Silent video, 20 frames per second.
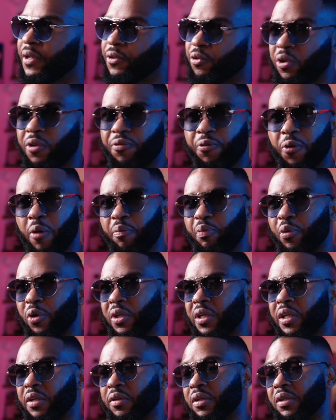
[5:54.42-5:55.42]
So it's very
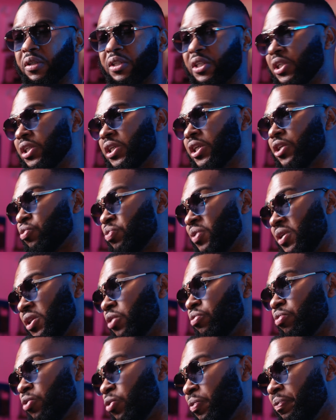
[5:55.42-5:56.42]
important that DJs
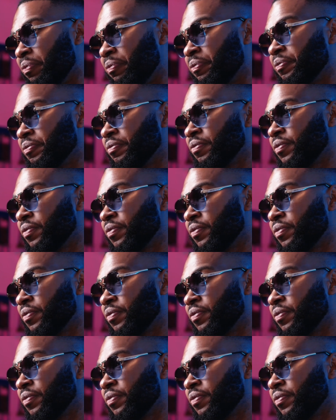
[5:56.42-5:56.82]
read the room